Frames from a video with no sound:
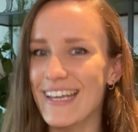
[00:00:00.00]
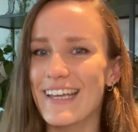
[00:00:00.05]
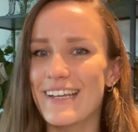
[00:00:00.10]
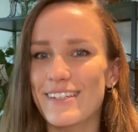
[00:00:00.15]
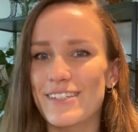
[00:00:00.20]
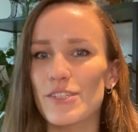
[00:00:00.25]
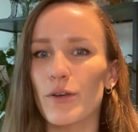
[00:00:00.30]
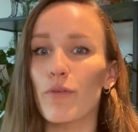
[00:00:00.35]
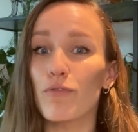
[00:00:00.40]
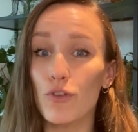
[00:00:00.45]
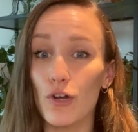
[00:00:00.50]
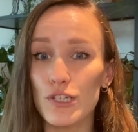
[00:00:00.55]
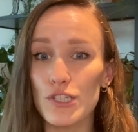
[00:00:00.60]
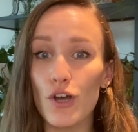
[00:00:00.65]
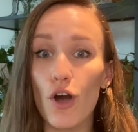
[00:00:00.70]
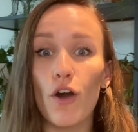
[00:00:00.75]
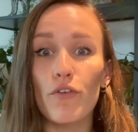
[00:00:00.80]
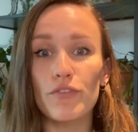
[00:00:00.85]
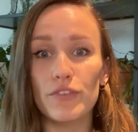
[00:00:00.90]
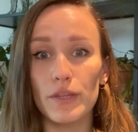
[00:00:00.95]
So I've got it
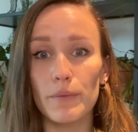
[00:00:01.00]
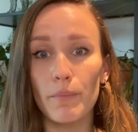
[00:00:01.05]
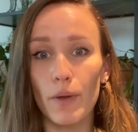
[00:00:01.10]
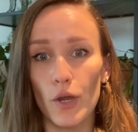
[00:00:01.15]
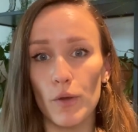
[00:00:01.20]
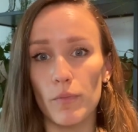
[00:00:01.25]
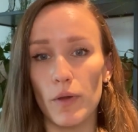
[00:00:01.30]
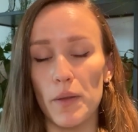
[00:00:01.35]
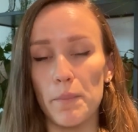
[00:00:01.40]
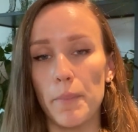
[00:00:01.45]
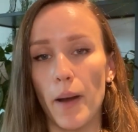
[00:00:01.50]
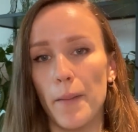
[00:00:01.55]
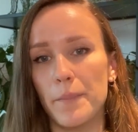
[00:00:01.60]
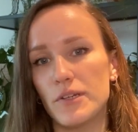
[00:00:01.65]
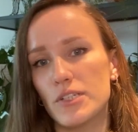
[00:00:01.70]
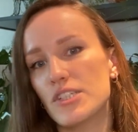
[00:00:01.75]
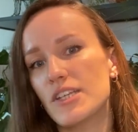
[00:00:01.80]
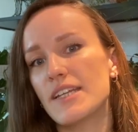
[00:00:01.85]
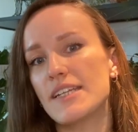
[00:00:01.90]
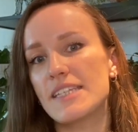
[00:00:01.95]
off at the moment, but I'm
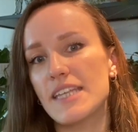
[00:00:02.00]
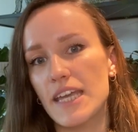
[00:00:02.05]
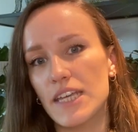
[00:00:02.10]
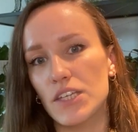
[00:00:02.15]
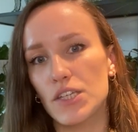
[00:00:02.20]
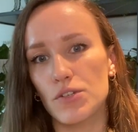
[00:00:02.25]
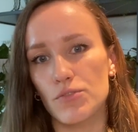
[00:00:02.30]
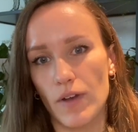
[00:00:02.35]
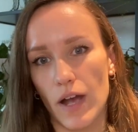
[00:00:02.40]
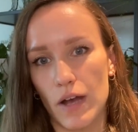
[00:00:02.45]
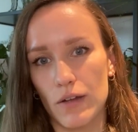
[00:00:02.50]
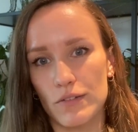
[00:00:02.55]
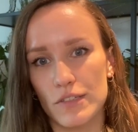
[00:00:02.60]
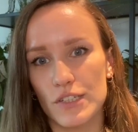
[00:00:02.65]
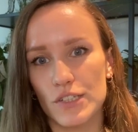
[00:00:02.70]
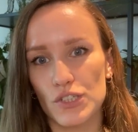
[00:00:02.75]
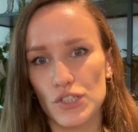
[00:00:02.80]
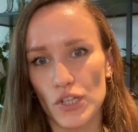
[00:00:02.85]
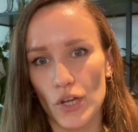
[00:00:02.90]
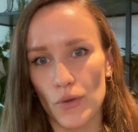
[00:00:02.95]
just going to take you around to
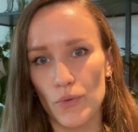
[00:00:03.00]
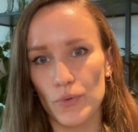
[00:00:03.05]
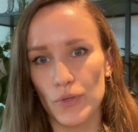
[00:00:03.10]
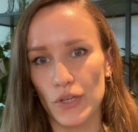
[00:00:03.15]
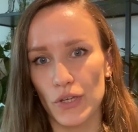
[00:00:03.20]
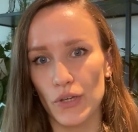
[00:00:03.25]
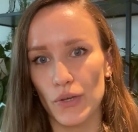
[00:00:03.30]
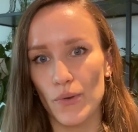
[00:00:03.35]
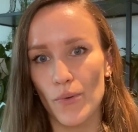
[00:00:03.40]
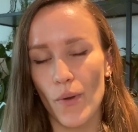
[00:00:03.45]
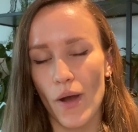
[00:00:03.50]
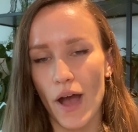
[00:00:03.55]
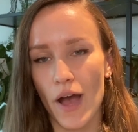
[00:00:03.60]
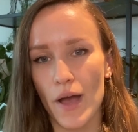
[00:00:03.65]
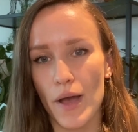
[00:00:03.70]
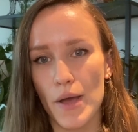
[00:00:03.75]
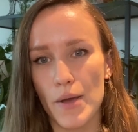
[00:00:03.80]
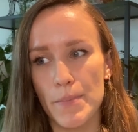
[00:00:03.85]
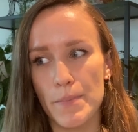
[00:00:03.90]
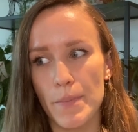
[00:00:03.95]
show you
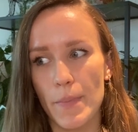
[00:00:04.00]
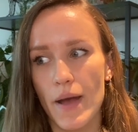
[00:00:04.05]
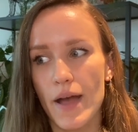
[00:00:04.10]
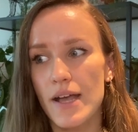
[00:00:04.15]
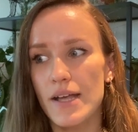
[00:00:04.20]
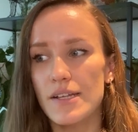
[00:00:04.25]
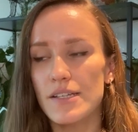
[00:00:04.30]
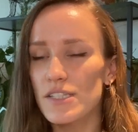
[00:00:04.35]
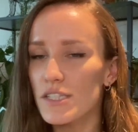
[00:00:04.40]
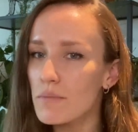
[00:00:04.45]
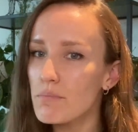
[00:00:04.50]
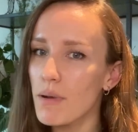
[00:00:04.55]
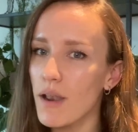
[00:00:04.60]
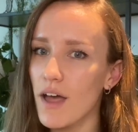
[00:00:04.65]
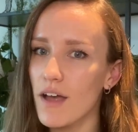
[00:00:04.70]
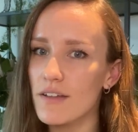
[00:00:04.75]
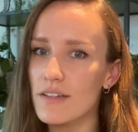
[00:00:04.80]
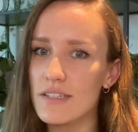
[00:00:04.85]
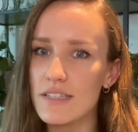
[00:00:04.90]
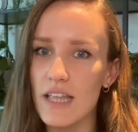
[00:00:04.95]
some
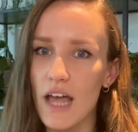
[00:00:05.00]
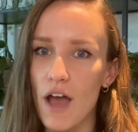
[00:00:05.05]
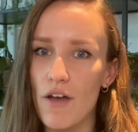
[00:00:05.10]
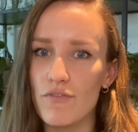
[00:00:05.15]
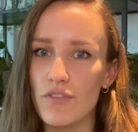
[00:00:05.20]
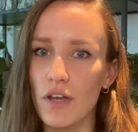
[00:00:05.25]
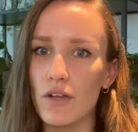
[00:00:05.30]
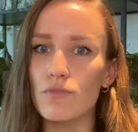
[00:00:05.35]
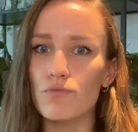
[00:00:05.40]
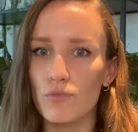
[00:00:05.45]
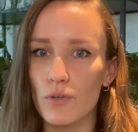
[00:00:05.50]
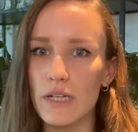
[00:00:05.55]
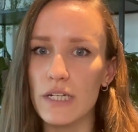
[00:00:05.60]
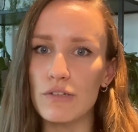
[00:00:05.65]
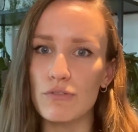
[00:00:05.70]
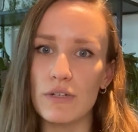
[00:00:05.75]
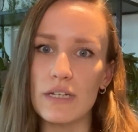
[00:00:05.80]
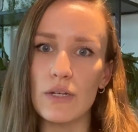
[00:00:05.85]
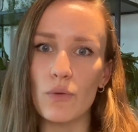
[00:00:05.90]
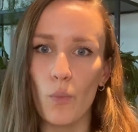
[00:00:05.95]
plants that have done really,
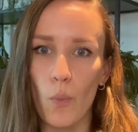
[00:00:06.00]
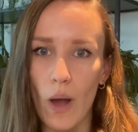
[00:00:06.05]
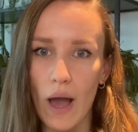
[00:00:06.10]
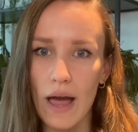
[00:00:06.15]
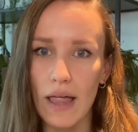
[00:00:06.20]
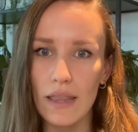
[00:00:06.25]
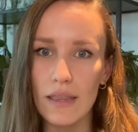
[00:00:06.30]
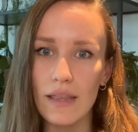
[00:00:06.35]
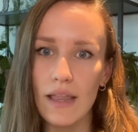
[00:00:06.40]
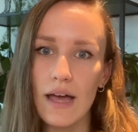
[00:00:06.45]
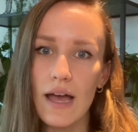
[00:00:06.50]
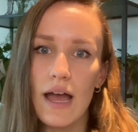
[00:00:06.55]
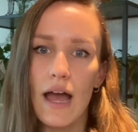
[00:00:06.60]
really well.